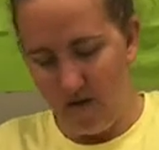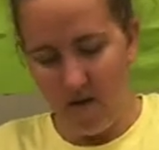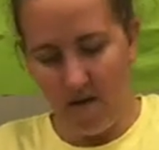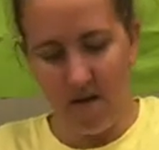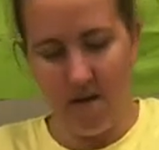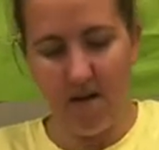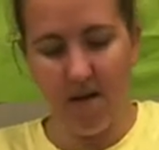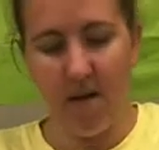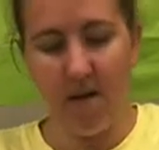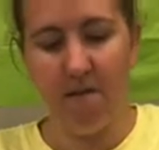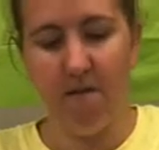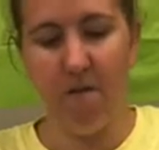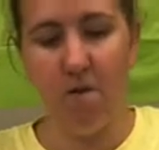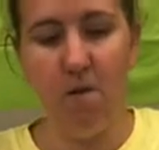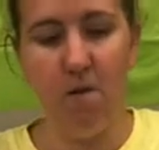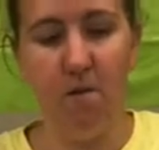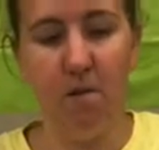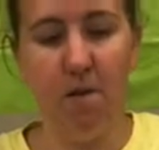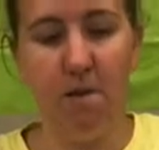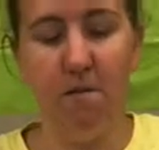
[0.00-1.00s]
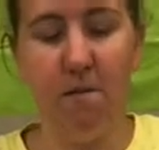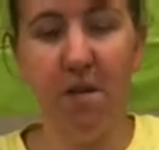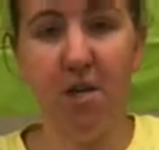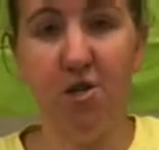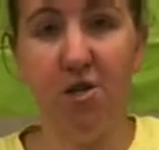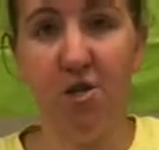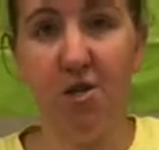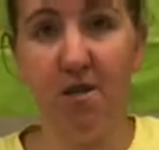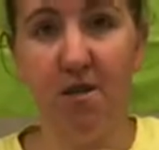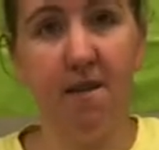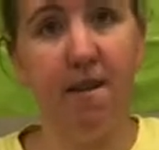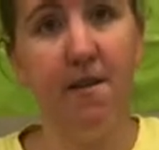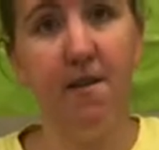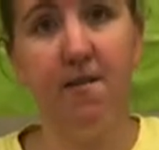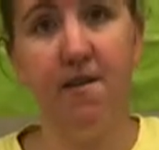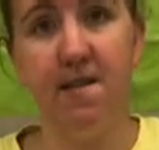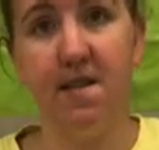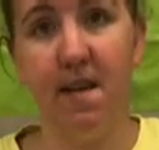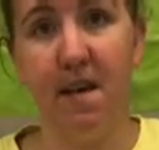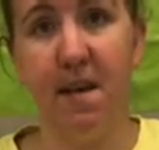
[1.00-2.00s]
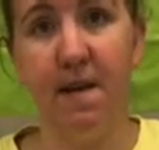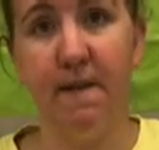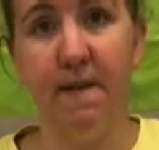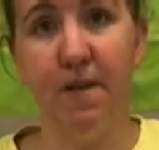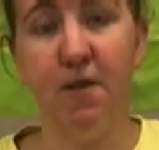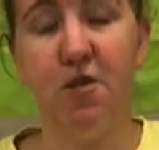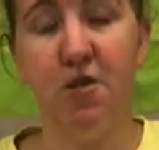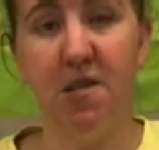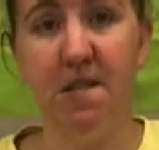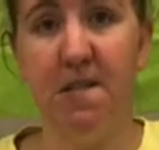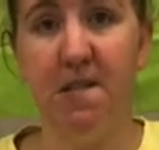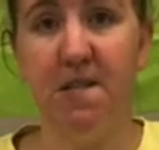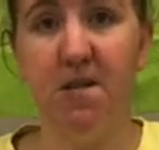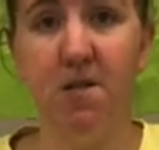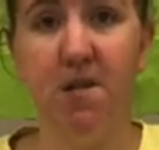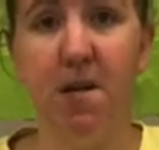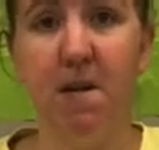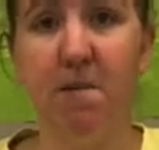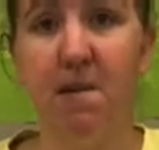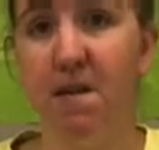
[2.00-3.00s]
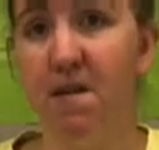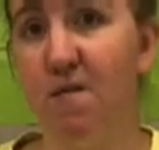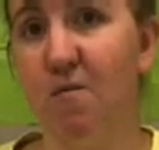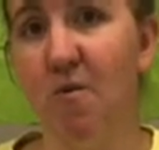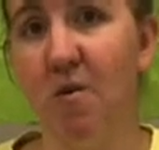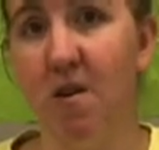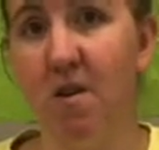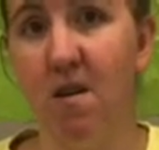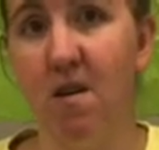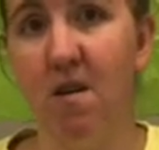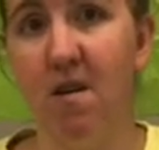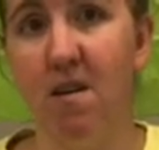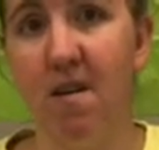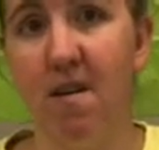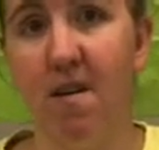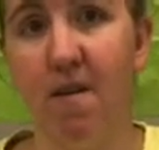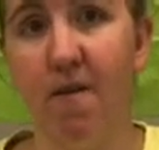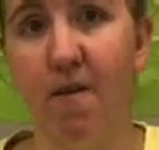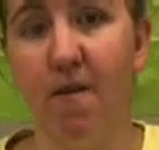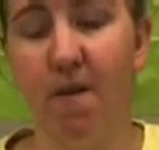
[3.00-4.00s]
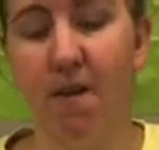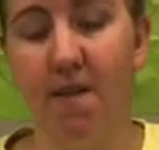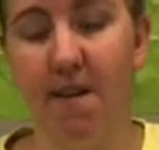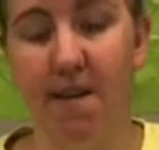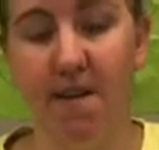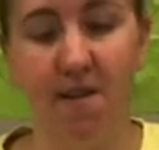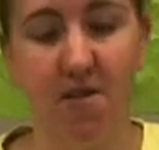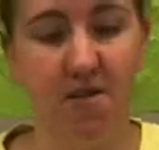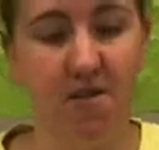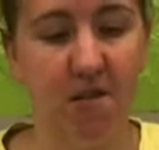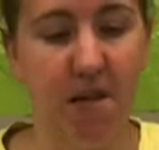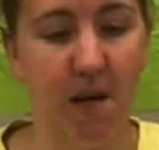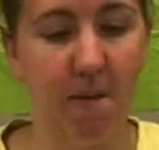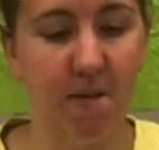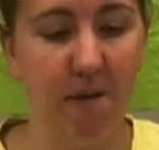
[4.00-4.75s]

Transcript: Now, you want to make sure that you save your transfer tape because we're going to need it for a later step.